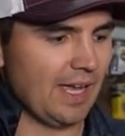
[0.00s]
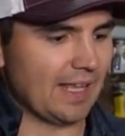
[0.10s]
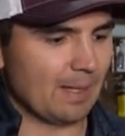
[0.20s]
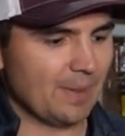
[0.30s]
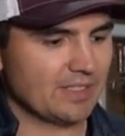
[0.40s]

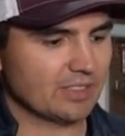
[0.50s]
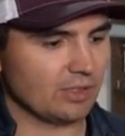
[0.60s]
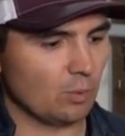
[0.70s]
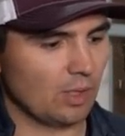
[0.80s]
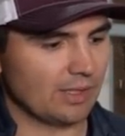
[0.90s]
And I
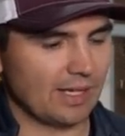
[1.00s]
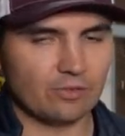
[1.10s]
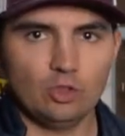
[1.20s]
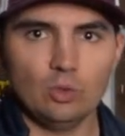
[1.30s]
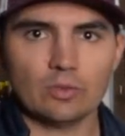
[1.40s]
basically wanted to
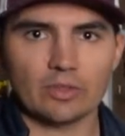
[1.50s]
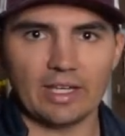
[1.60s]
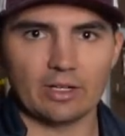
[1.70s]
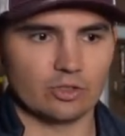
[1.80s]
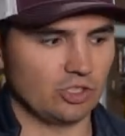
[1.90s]
have two different
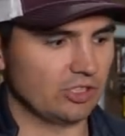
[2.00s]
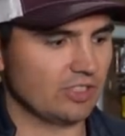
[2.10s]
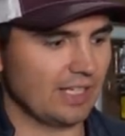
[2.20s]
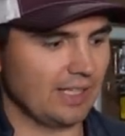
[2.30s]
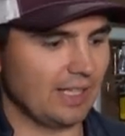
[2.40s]
hair
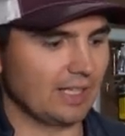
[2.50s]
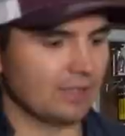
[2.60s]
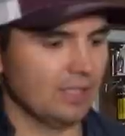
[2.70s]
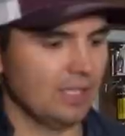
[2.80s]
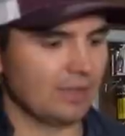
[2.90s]
jigs tied
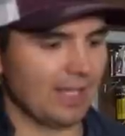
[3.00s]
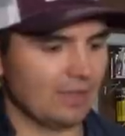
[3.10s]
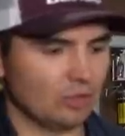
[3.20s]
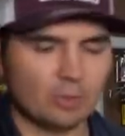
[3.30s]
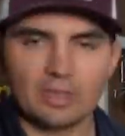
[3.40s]
on that
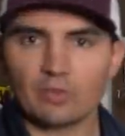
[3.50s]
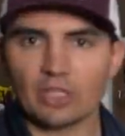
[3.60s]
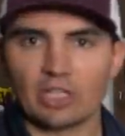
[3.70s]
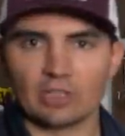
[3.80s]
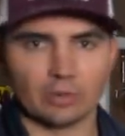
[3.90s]
have a little bit
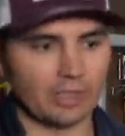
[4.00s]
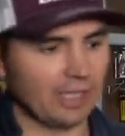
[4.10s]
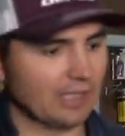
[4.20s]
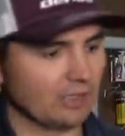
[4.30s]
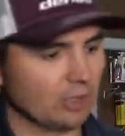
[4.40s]
different
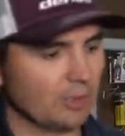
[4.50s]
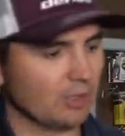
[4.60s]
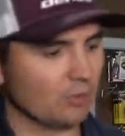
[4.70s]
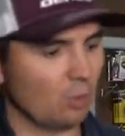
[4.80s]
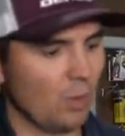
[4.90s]
coloring and a little bit
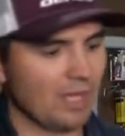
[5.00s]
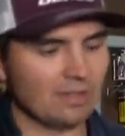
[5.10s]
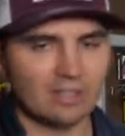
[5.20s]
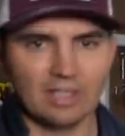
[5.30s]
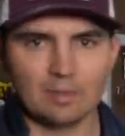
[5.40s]
different
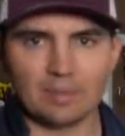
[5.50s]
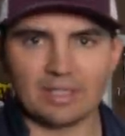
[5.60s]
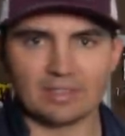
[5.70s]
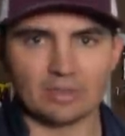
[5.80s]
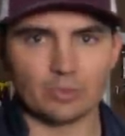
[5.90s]
weight
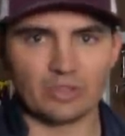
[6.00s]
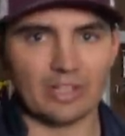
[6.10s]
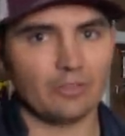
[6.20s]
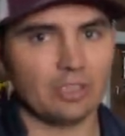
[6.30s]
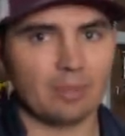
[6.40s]
because it was
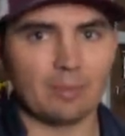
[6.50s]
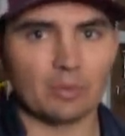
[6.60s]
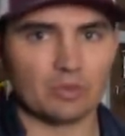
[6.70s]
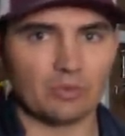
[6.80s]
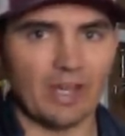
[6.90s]
definitely my
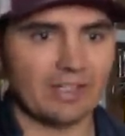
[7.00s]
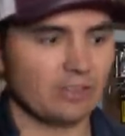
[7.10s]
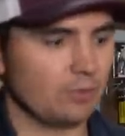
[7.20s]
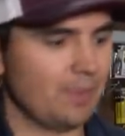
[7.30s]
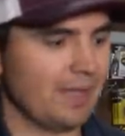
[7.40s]
most
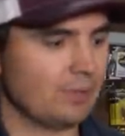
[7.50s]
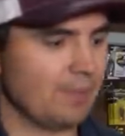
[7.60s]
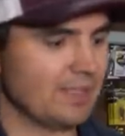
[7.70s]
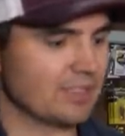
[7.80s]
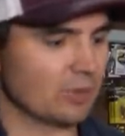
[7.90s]
effective bait
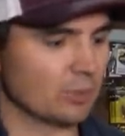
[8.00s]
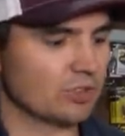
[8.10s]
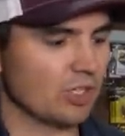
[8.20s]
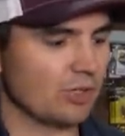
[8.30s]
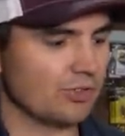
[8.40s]
based on the
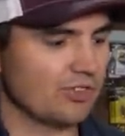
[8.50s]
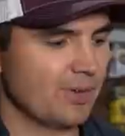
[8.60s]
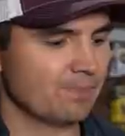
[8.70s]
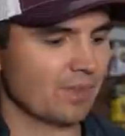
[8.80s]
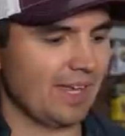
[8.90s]
results.
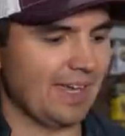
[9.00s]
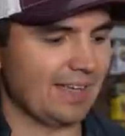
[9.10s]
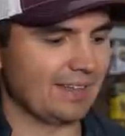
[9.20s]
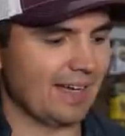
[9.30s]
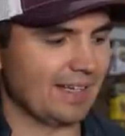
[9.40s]

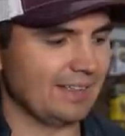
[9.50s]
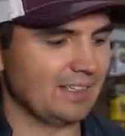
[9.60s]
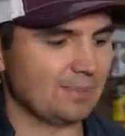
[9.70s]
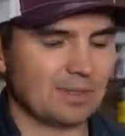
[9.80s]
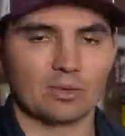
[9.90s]
And I
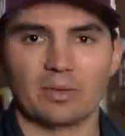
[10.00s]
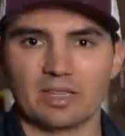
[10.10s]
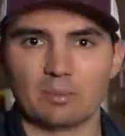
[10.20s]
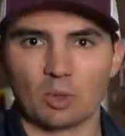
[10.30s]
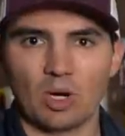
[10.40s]
need to be
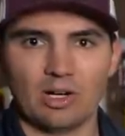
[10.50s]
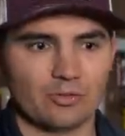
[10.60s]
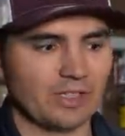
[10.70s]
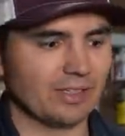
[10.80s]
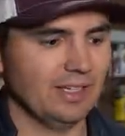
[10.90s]
throwing them more
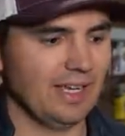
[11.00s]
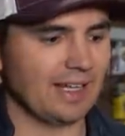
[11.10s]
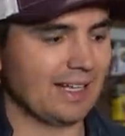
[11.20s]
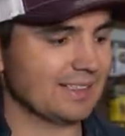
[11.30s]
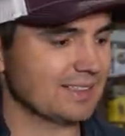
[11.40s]
often.
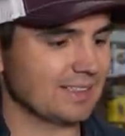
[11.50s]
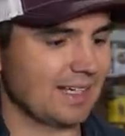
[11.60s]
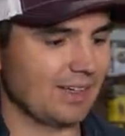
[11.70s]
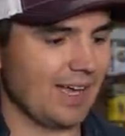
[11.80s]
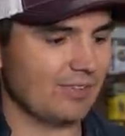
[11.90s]
And
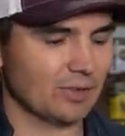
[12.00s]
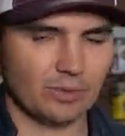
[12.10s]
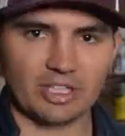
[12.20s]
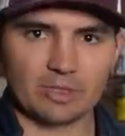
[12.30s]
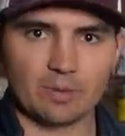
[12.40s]
honestly, I haven't
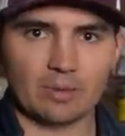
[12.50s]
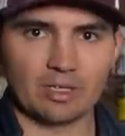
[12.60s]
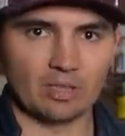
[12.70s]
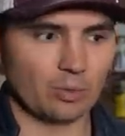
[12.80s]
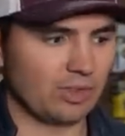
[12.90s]
really
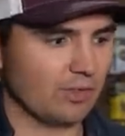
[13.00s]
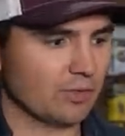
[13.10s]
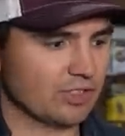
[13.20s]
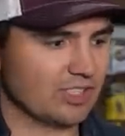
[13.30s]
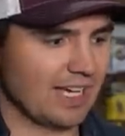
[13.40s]
experimented with
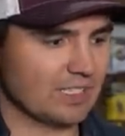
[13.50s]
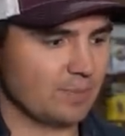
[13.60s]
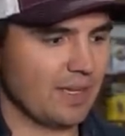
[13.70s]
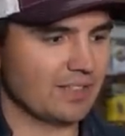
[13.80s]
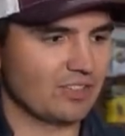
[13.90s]
different size
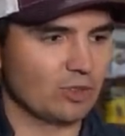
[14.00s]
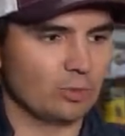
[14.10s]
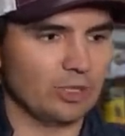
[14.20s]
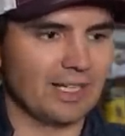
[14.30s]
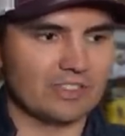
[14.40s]
baits.
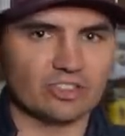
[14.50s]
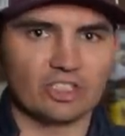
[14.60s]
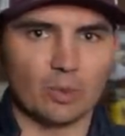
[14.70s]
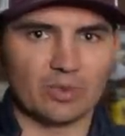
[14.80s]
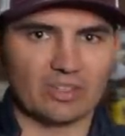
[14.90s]
Normally, I
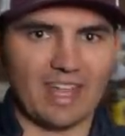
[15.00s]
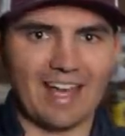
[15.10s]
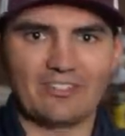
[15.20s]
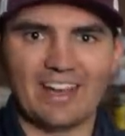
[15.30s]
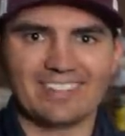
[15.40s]
just go with this
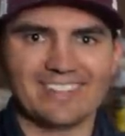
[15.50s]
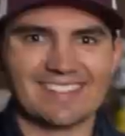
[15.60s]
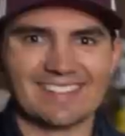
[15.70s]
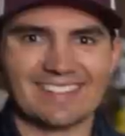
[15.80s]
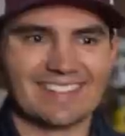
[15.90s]
1/2
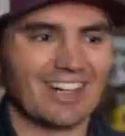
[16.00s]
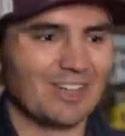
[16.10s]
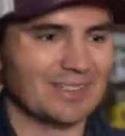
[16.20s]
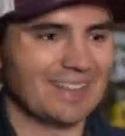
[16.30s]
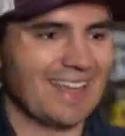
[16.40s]
ounce and
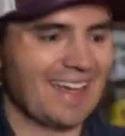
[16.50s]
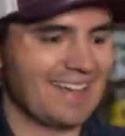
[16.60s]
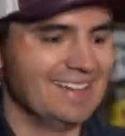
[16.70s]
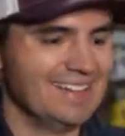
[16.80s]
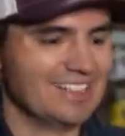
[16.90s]
call it a
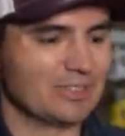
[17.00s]
day.